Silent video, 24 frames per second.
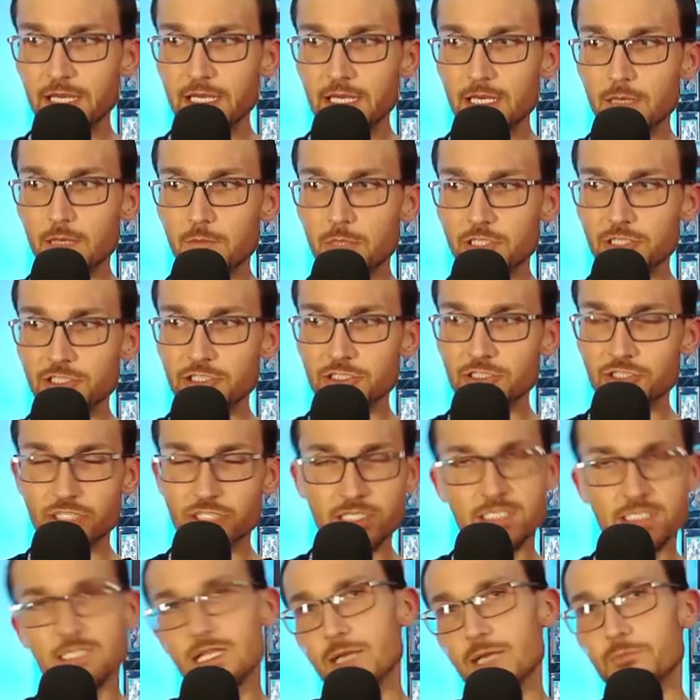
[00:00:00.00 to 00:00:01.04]
but you're
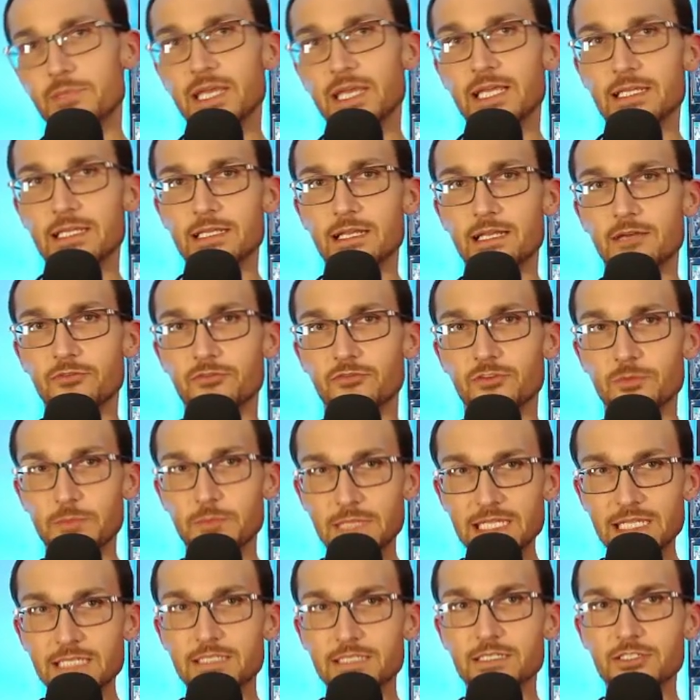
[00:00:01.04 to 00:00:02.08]
just not big enough for
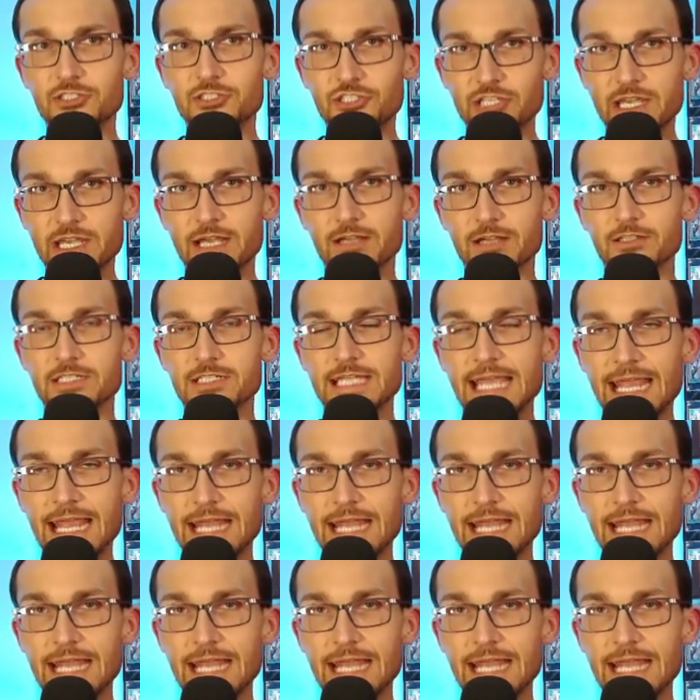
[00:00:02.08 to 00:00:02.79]
me to share to